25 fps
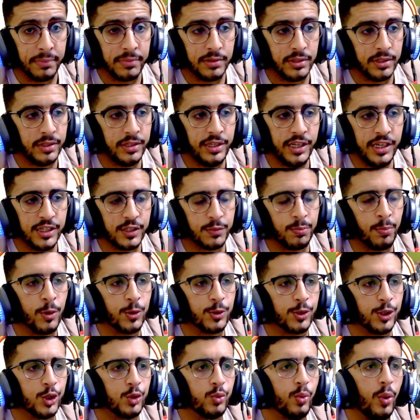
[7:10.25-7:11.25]
These
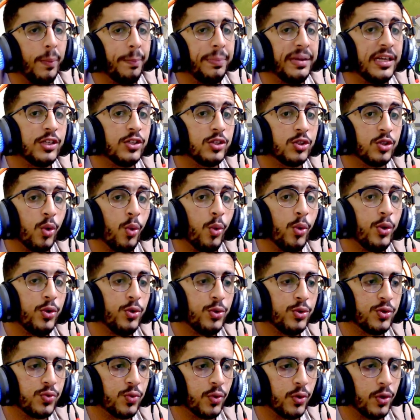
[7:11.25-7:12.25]
marches will be so
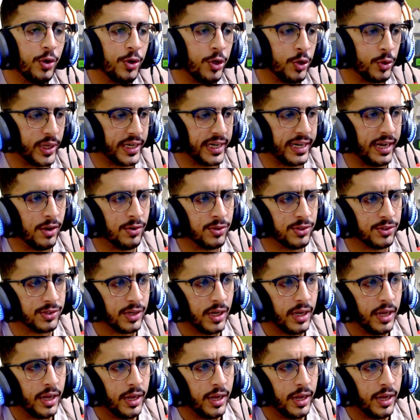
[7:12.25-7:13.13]
useful in your account